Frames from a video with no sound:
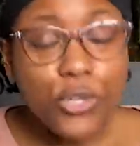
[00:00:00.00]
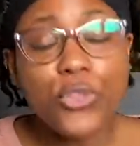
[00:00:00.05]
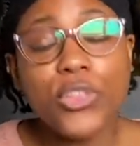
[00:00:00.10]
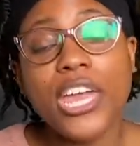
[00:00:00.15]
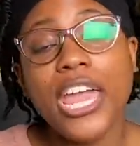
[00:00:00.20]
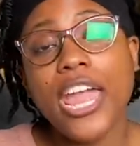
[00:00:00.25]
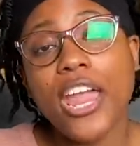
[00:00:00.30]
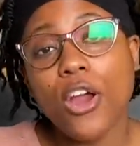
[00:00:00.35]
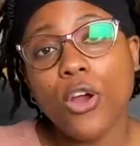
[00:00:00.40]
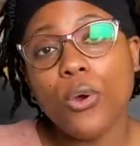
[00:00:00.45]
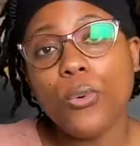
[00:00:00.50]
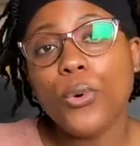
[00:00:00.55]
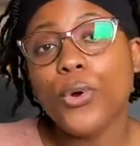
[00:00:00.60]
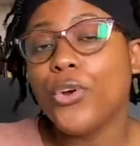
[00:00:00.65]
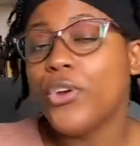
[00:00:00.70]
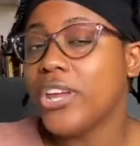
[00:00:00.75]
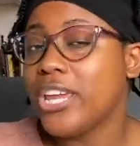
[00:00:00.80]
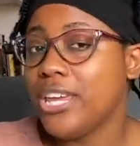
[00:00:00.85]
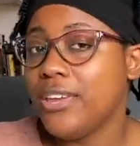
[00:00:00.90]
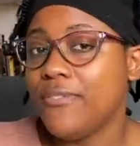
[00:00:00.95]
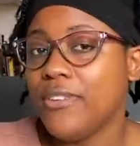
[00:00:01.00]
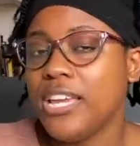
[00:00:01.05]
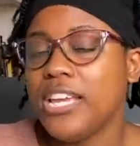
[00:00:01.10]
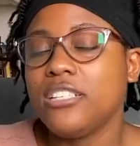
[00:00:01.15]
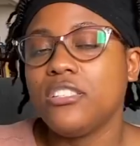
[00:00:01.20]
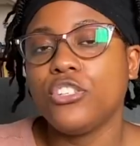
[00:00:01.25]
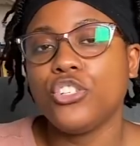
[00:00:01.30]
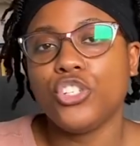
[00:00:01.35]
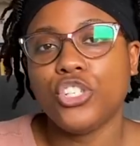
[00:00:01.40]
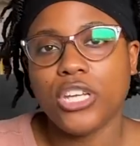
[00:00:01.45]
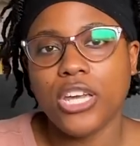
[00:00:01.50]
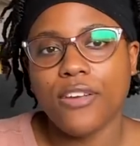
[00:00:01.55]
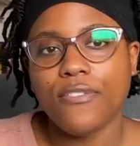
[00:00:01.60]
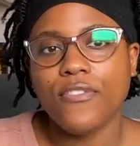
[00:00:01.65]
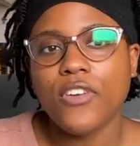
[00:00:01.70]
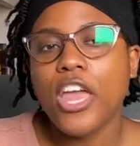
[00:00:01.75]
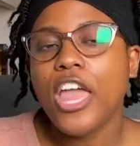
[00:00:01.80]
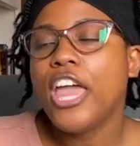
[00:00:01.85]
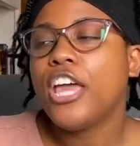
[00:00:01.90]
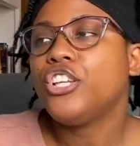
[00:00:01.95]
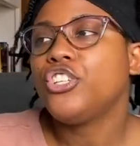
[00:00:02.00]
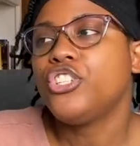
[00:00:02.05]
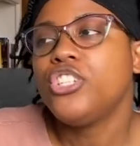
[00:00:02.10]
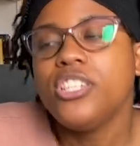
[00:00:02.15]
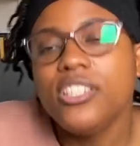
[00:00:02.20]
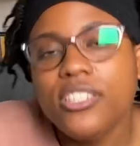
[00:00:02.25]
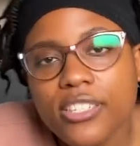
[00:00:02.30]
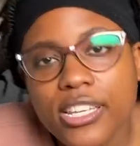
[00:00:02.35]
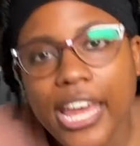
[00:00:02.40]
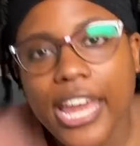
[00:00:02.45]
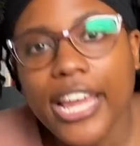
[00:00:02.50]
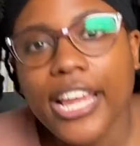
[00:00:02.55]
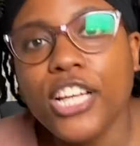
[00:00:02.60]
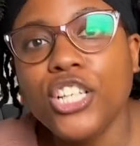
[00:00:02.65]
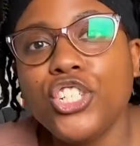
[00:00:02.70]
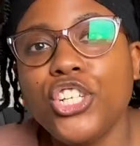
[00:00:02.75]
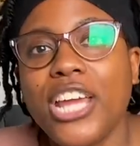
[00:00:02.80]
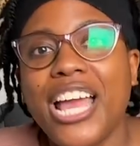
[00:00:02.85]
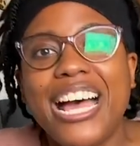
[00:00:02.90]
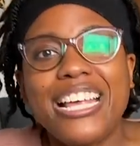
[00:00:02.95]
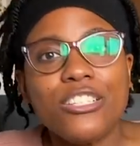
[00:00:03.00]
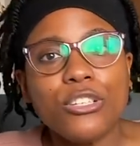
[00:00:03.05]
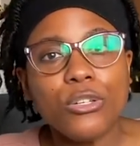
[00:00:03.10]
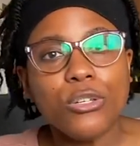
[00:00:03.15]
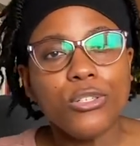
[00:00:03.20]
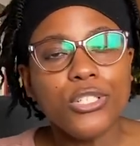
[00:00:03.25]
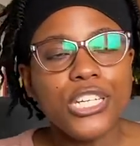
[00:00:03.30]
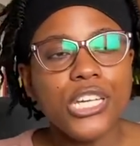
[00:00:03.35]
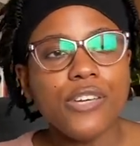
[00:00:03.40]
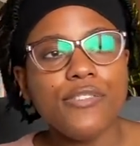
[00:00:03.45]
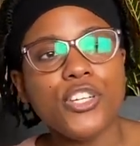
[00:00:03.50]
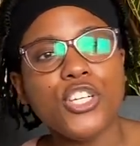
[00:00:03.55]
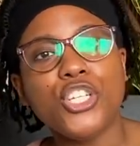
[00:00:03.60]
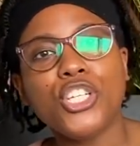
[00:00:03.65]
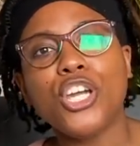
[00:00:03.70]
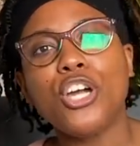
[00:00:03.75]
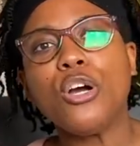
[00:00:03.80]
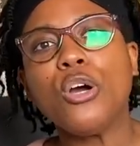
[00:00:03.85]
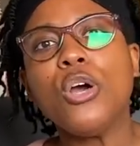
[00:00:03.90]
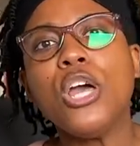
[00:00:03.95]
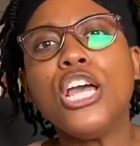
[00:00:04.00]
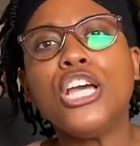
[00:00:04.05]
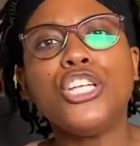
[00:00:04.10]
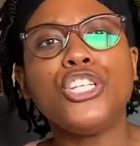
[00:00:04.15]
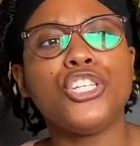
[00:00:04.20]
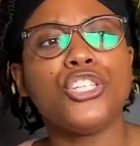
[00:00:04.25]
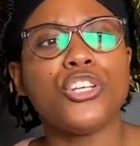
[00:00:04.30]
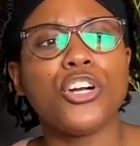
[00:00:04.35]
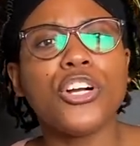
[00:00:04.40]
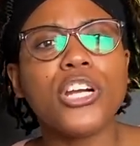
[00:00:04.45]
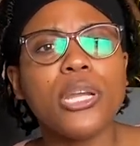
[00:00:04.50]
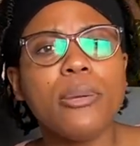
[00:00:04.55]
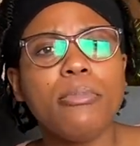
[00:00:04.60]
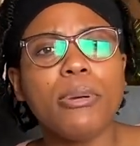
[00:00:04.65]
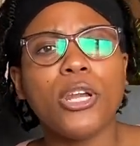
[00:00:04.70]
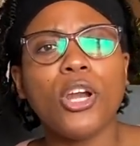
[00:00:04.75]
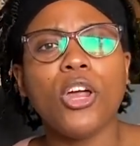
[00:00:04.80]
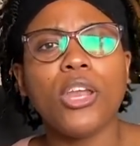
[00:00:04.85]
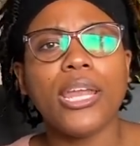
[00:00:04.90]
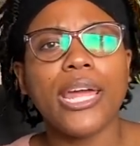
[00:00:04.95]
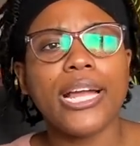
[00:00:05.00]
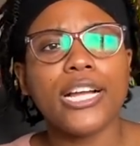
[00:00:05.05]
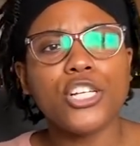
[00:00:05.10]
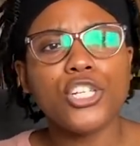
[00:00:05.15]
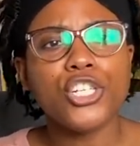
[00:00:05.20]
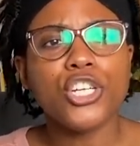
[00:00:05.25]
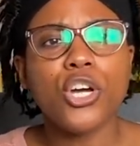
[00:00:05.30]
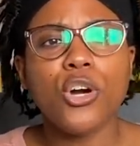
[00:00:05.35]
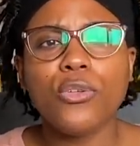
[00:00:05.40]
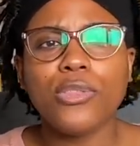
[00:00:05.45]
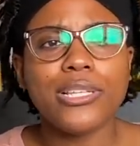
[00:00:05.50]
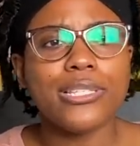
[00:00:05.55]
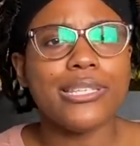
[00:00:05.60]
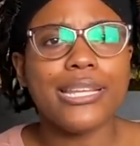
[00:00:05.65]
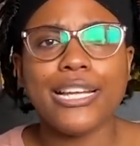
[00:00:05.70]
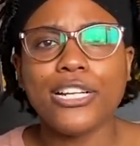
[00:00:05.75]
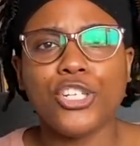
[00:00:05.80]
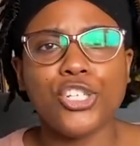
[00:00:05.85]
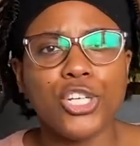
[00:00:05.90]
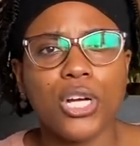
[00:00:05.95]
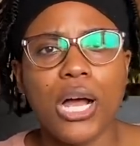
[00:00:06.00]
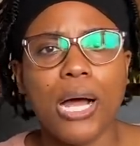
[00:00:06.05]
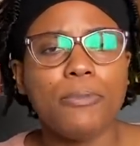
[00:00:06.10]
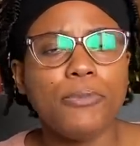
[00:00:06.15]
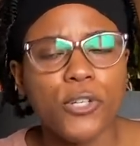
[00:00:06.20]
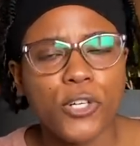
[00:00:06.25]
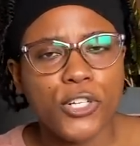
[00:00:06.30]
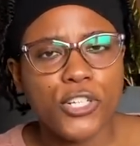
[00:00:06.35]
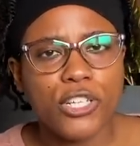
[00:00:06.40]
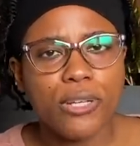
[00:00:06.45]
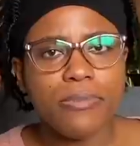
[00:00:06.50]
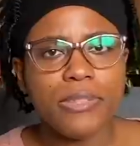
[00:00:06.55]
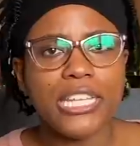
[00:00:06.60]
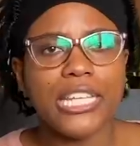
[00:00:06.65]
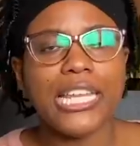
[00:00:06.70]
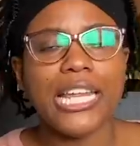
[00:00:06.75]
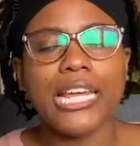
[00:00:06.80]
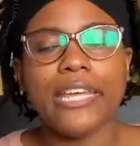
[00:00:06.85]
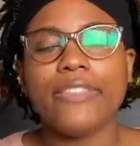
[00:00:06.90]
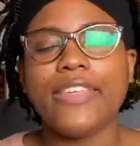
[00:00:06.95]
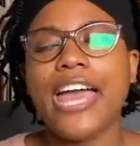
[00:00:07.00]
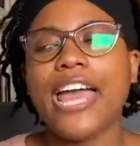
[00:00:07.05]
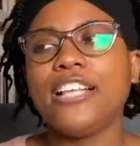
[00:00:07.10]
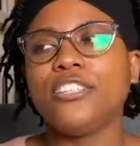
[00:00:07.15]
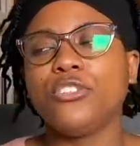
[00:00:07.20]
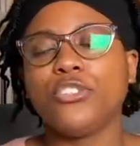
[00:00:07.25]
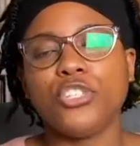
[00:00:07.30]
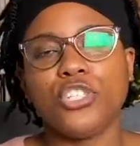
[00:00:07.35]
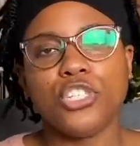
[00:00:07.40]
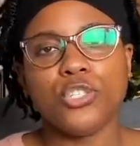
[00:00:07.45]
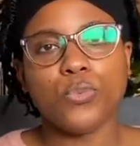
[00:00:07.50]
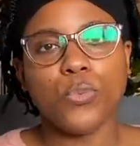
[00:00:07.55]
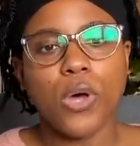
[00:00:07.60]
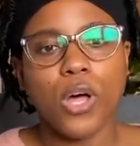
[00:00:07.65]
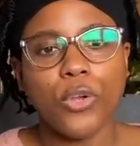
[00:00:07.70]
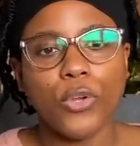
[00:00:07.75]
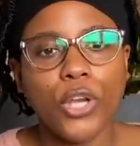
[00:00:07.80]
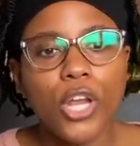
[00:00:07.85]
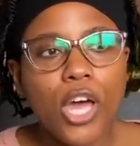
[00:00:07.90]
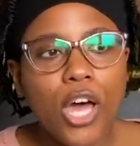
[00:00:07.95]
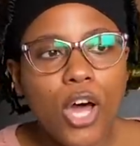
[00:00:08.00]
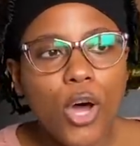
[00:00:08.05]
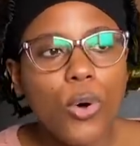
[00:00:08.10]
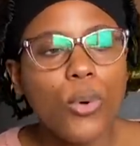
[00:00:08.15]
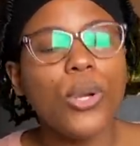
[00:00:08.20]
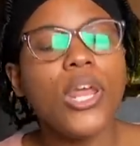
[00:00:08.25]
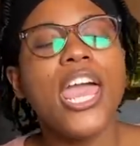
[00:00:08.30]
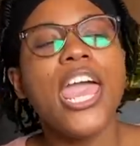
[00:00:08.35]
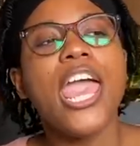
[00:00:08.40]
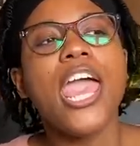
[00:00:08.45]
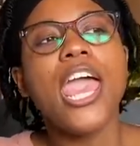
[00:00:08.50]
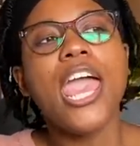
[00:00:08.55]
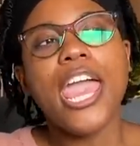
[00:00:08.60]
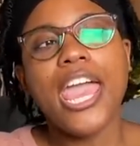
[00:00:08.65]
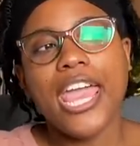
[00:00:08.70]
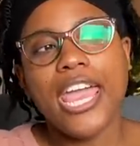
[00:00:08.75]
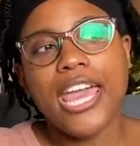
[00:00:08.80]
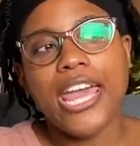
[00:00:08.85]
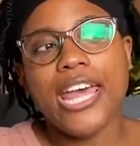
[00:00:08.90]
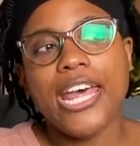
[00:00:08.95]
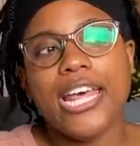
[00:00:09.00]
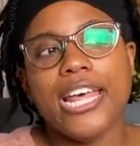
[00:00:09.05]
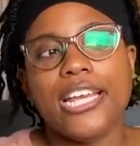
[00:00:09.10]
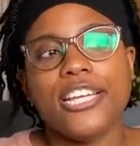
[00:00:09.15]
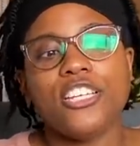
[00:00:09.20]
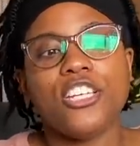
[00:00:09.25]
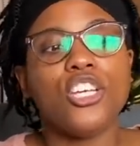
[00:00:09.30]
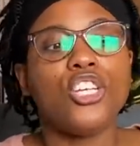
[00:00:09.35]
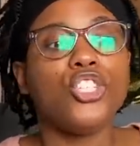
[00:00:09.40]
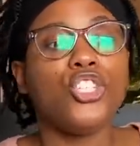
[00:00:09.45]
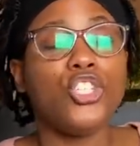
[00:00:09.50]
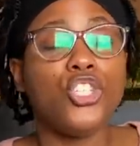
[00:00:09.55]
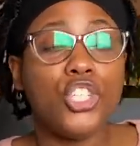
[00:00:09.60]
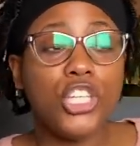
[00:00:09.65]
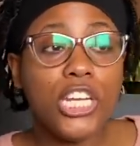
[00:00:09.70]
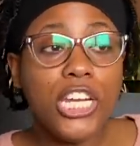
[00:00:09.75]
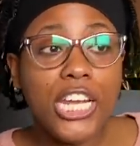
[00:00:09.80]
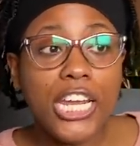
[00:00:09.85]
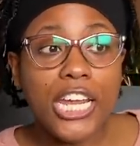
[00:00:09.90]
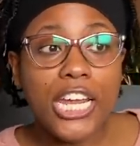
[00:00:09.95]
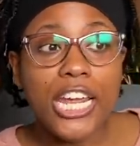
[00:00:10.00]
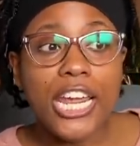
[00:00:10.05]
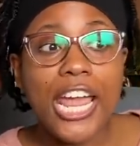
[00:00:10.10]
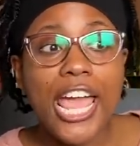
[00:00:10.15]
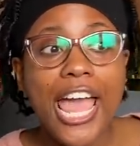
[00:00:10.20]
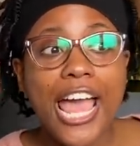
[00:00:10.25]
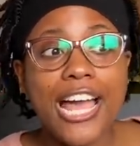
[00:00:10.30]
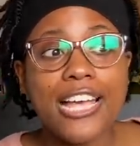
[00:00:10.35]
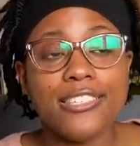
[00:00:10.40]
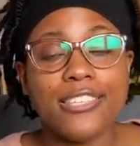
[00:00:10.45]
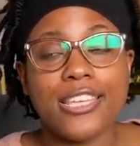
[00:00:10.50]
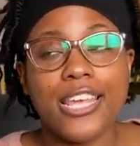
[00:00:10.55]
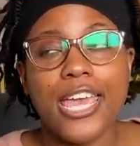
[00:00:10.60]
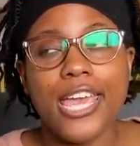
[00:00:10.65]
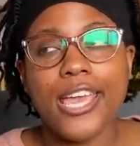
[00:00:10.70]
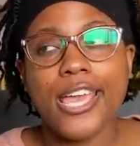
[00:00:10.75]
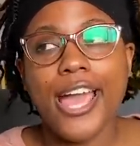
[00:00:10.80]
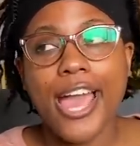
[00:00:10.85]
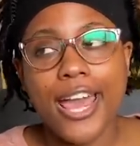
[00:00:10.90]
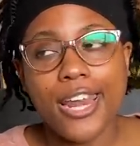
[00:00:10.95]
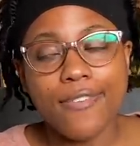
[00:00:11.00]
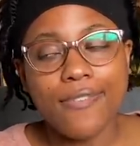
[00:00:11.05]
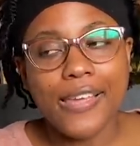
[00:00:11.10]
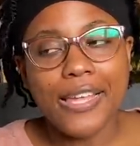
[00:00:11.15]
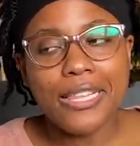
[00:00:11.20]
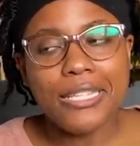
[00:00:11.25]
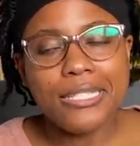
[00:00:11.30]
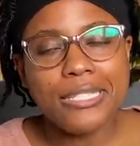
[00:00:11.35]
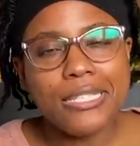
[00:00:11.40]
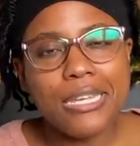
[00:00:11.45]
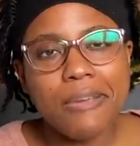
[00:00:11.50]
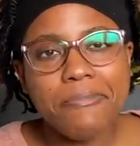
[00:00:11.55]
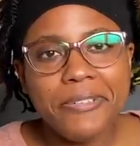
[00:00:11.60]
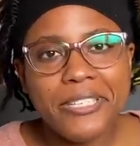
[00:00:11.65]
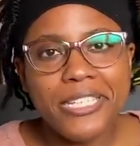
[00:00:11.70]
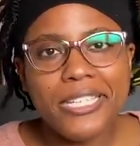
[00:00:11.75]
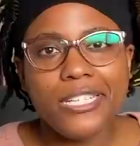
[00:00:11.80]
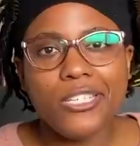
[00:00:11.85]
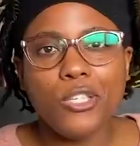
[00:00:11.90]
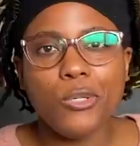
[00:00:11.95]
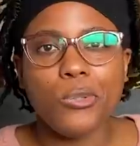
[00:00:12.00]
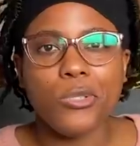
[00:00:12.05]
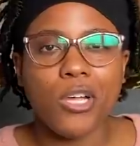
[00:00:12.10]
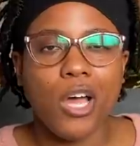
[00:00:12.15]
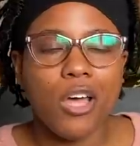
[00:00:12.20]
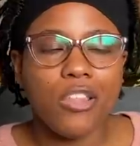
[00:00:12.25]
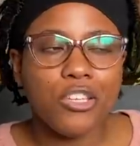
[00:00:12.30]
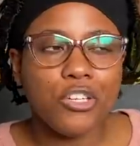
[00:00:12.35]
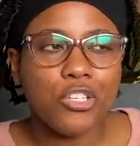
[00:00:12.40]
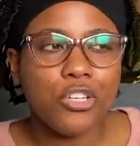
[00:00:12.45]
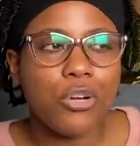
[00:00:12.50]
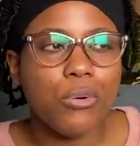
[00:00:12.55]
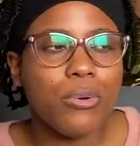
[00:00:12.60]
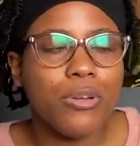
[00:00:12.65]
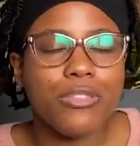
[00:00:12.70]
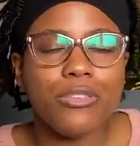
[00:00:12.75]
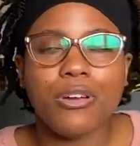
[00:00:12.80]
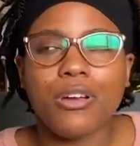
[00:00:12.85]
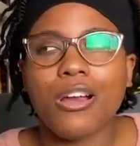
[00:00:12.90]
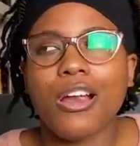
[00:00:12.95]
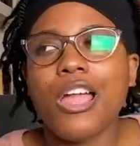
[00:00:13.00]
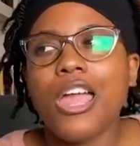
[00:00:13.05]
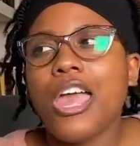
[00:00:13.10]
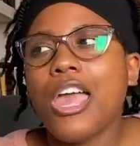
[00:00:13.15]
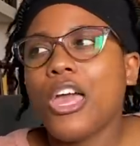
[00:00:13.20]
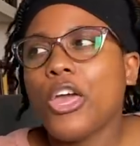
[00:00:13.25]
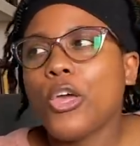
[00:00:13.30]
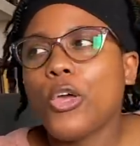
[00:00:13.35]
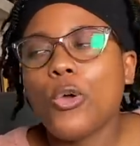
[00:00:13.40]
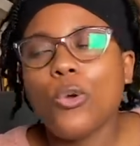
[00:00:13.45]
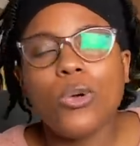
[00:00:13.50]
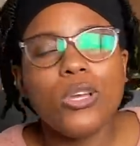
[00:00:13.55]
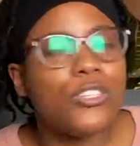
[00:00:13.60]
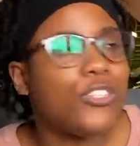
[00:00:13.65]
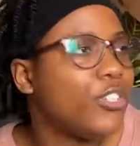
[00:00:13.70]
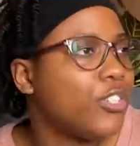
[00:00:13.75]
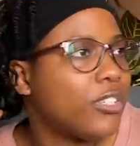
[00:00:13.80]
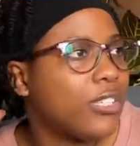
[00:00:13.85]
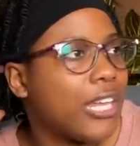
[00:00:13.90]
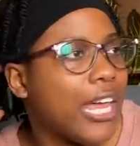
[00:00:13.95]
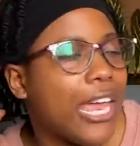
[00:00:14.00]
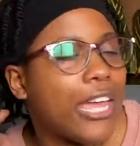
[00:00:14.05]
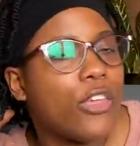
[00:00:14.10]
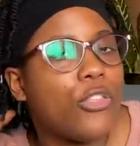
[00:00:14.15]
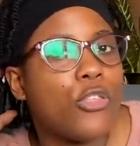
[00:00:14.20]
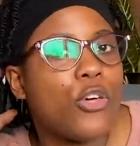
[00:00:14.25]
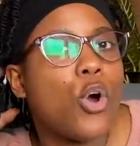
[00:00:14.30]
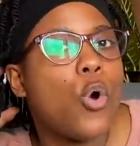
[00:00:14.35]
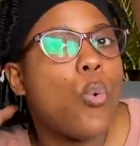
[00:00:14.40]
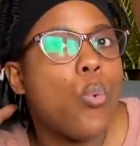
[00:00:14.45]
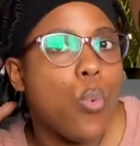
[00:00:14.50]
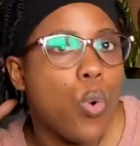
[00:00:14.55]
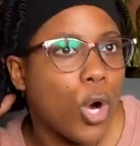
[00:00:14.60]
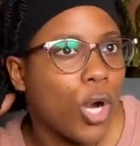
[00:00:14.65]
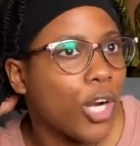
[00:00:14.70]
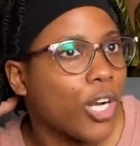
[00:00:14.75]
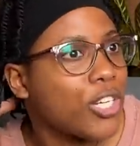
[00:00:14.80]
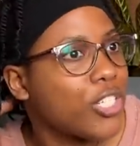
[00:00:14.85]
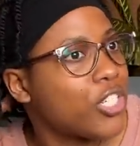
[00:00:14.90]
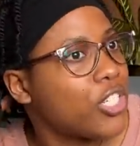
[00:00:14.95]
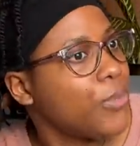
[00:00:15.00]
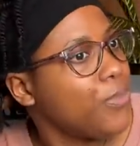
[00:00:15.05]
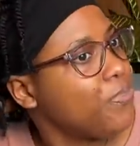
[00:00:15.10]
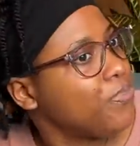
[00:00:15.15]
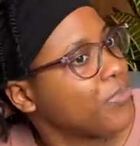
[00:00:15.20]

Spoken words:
heroine, Evie, is a chef. She's like, she has her own TV show. She's already been on like a show that's like Chopped or something like that. So she's well known. And she has like kind of like this nemesis who was on the show with her, who is just like the worst.